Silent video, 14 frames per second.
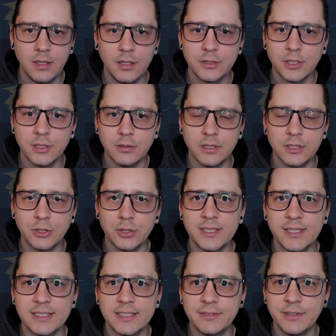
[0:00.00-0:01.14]
So enjoy
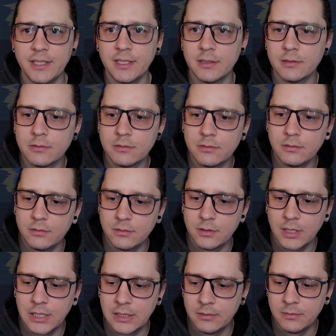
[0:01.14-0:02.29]
today's video.
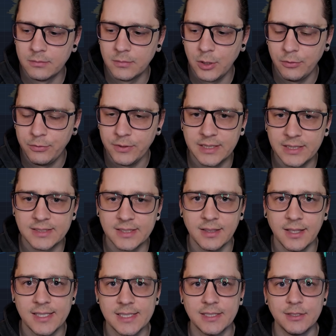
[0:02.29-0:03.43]
Hopefully it's a
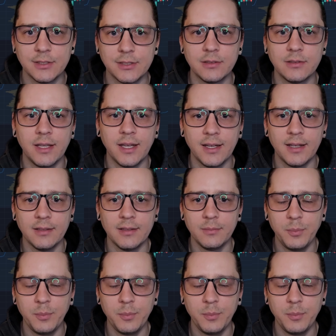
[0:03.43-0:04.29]
lesson that